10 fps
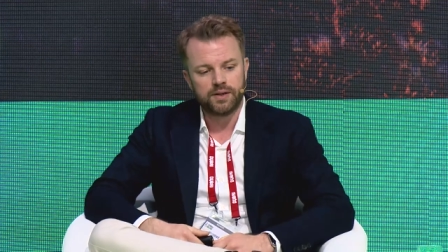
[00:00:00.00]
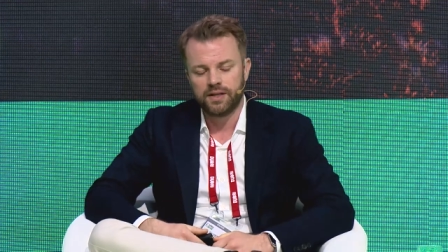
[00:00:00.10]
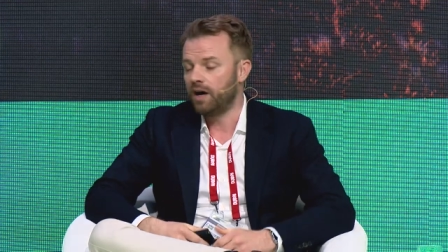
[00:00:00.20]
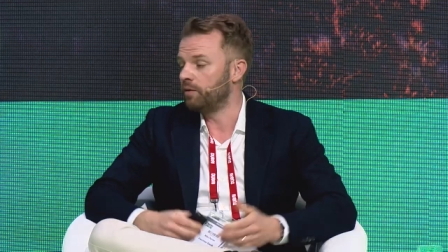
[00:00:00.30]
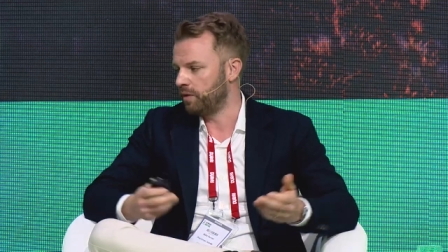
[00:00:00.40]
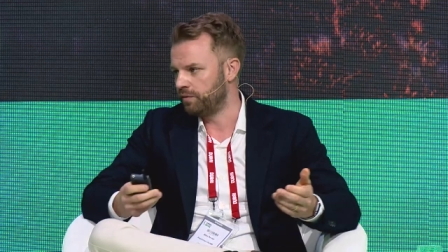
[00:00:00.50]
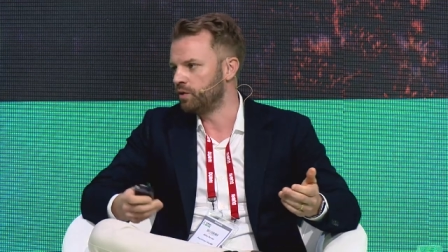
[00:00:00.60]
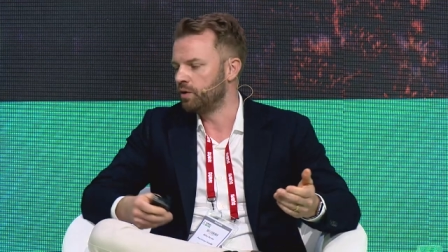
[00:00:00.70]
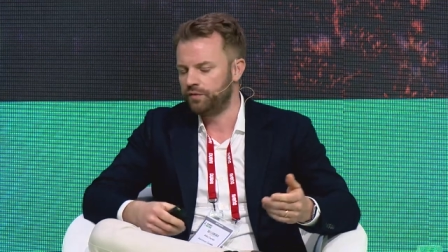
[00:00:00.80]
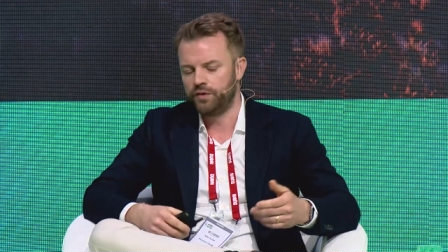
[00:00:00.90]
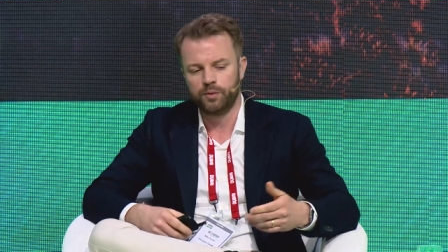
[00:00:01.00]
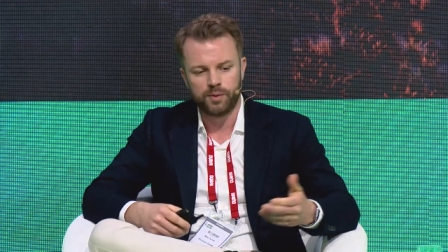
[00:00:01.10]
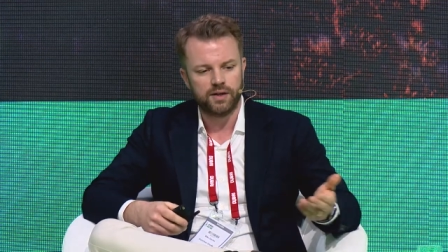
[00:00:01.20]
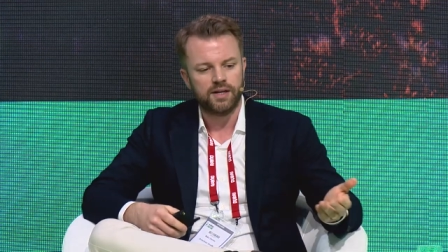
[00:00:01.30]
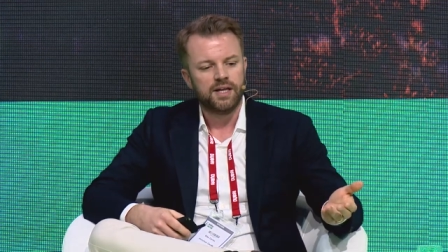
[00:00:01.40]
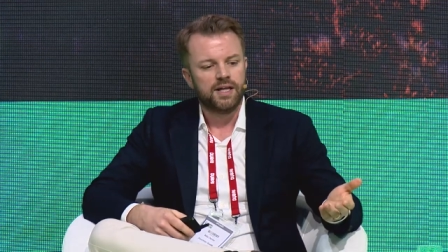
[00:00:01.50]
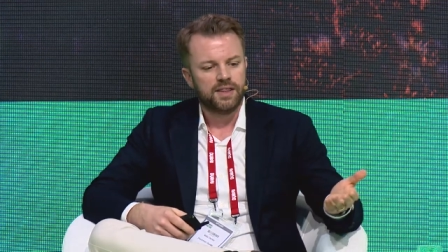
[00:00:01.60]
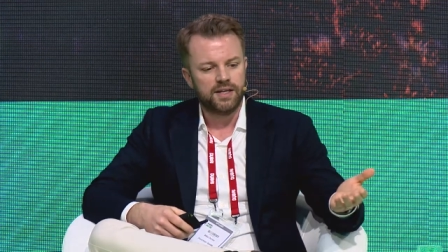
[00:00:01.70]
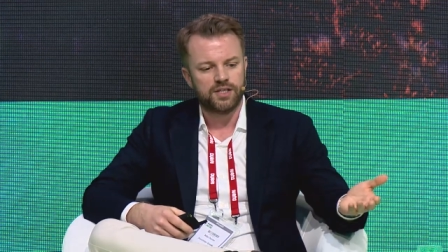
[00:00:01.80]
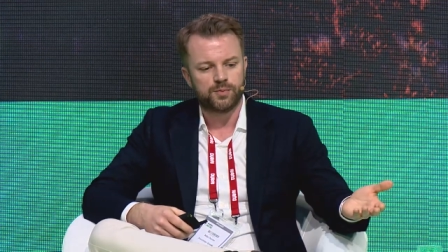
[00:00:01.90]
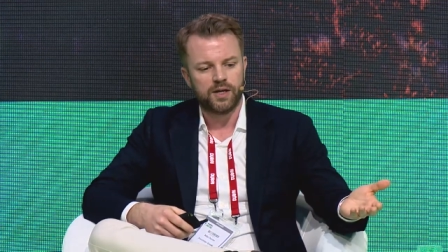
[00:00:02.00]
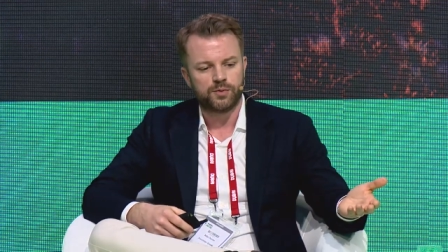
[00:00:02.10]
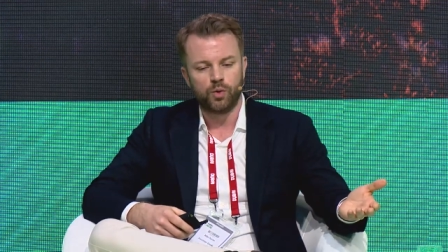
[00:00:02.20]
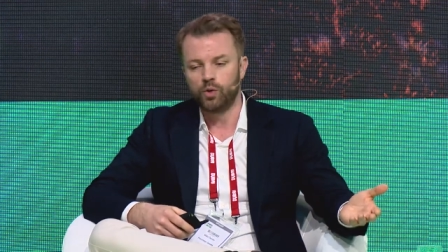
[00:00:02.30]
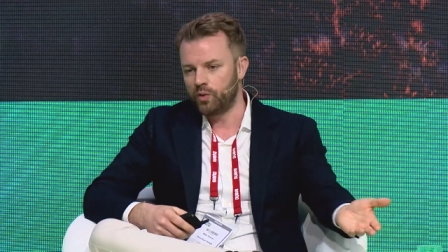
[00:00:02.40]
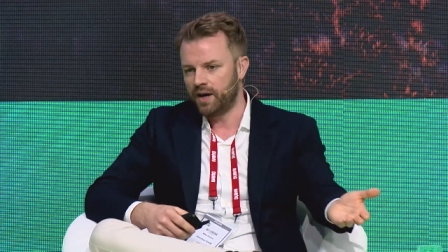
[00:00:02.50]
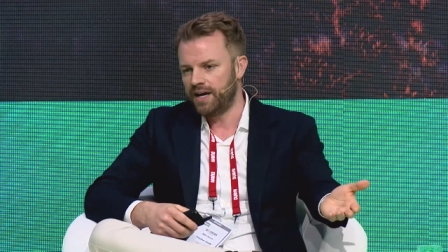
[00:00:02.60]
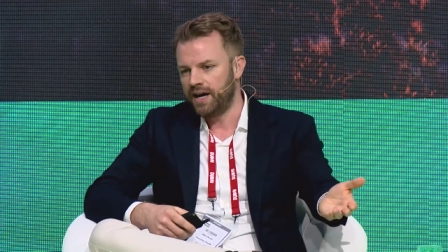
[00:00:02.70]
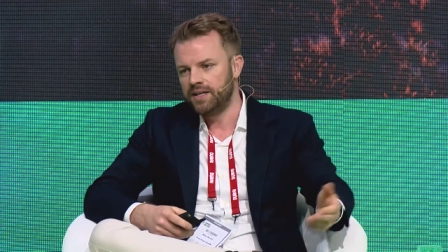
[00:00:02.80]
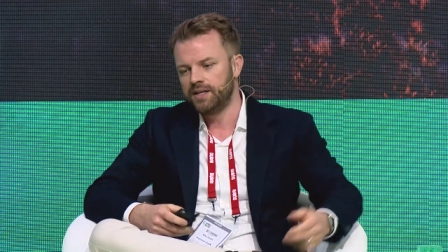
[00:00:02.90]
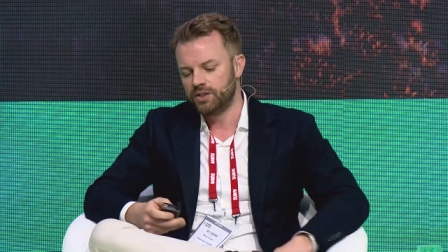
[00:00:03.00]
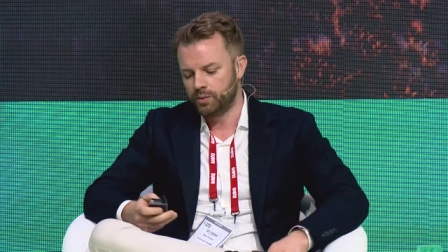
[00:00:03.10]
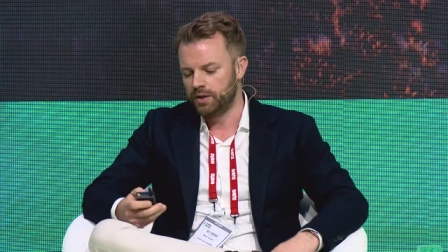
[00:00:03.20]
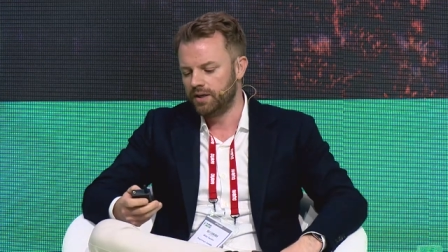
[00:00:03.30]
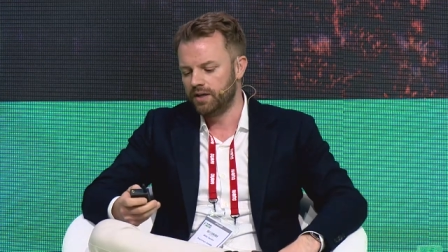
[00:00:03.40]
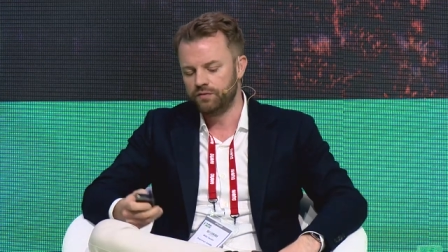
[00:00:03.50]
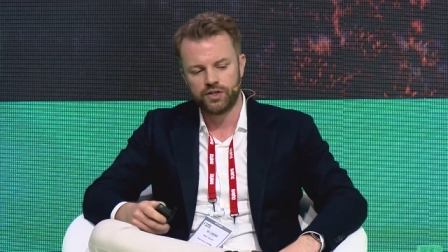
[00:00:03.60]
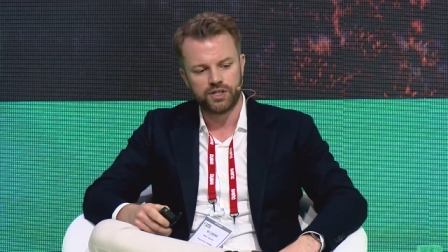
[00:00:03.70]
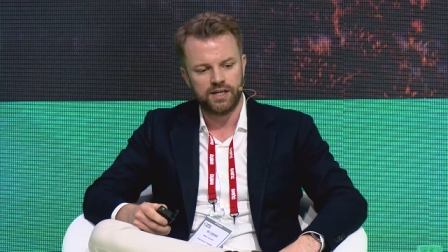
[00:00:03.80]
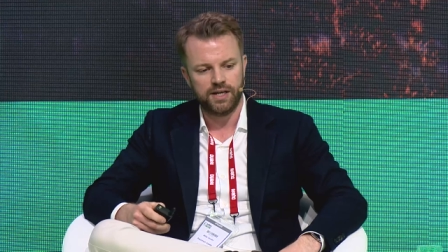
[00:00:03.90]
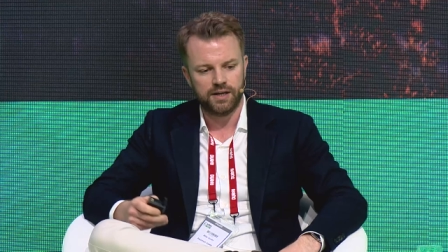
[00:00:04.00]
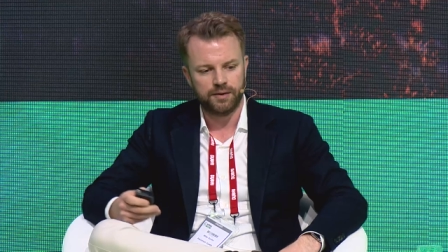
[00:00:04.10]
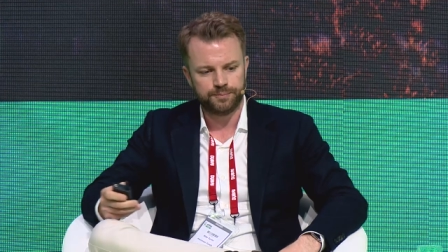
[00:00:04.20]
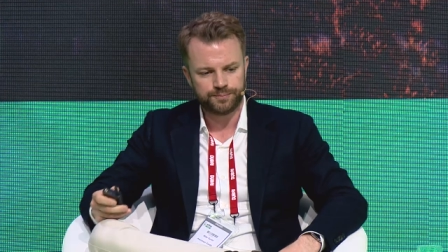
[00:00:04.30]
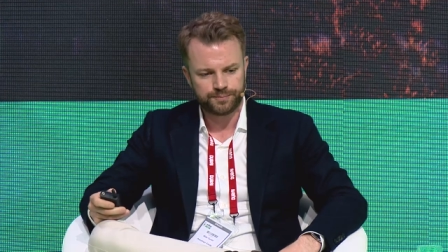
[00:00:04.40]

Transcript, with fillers: the I've, I've forgotten a few, but the spaceport Grand Canyon as we envision here.